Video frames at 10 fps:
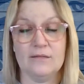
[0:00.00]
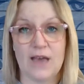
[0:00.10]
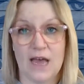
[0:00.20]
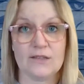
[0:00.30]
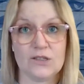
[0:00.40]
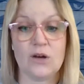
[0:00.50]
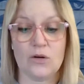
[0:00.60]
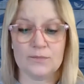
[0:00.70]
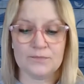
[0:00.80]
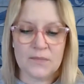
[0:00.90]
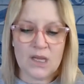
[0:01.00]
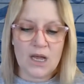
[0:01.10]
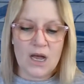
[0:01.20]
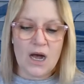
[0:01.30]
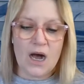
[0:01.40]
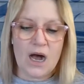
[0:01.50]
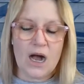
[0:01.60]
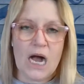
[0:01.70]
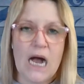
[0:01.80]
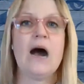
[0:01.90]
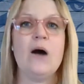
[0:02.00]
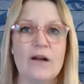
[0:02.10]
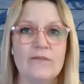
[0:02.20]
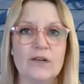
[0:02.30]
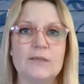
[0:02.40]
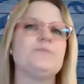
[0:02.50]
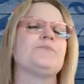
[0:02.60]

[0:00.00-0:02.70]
that so. However,